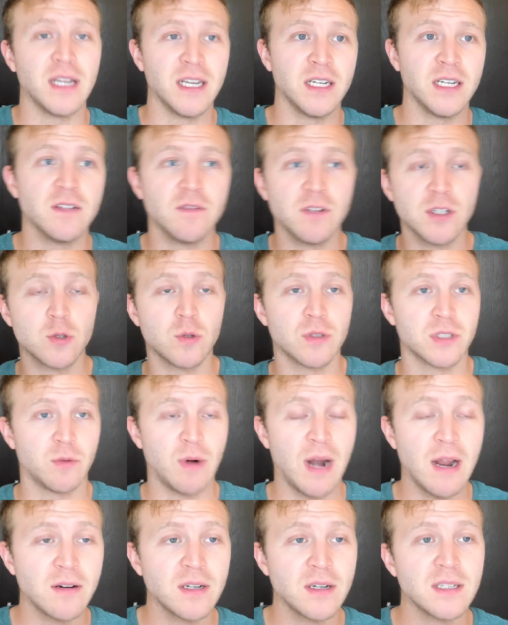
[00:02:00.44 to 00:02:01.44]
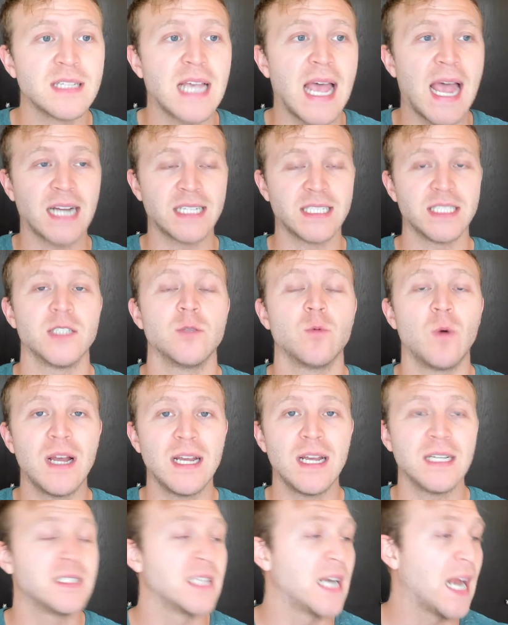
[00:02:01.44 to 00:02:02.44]
individuals around us acting in
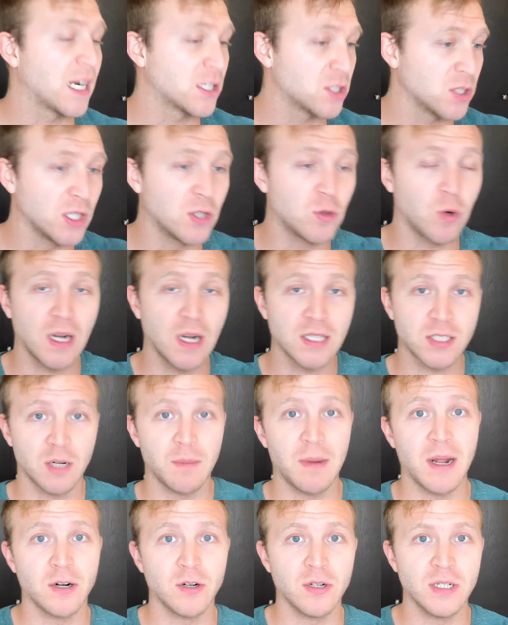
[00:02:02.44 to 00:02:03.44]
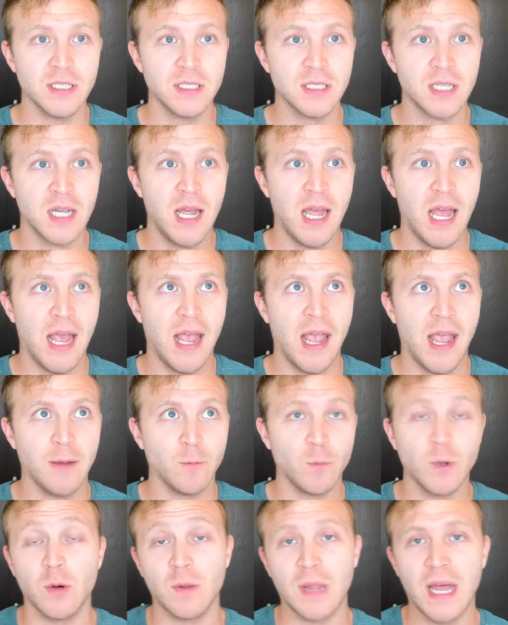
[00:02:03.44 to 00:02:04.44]
ways that actually cross our boundaries and
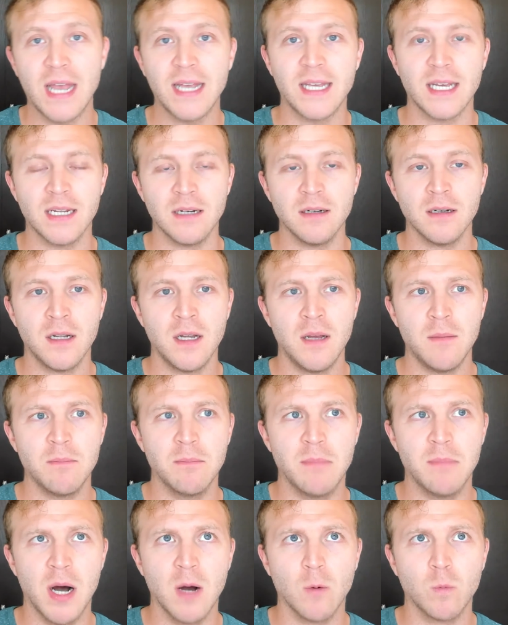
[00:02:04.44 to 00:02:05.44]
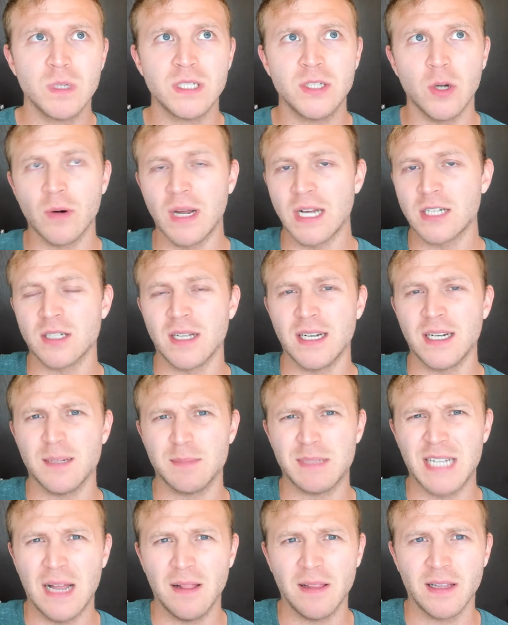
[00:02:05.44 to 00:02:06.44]
we don't like it, but we don't actually end up
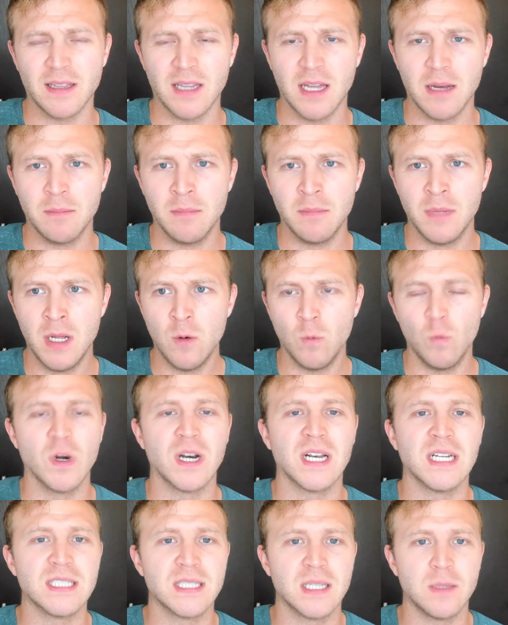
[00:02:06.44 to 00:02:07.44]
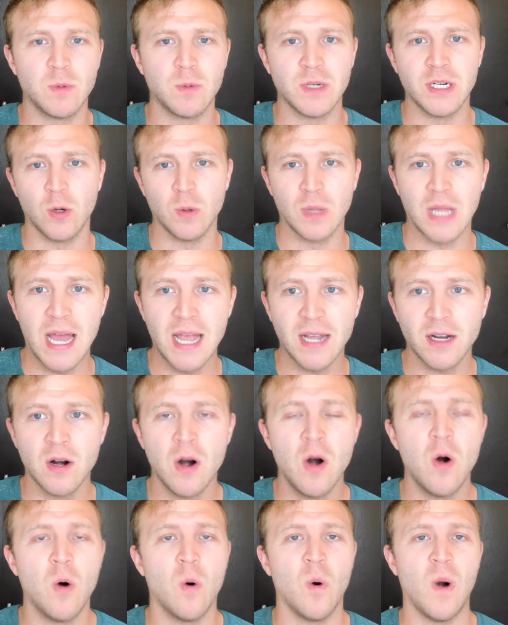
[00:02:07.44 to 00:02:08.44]
telling them what it is that we don't like
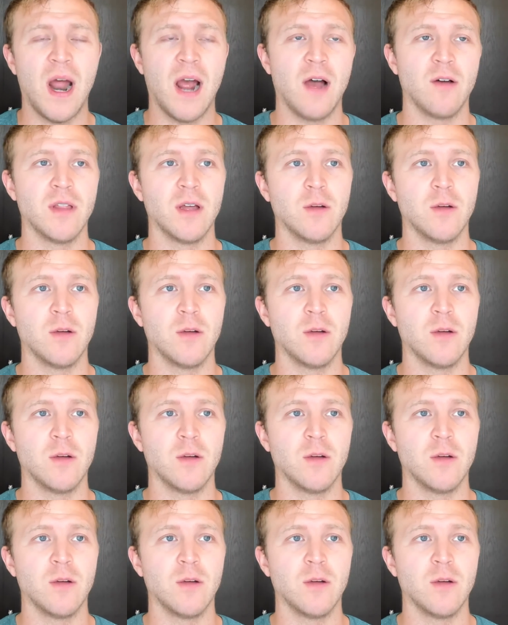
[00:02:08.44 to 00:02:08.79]
or how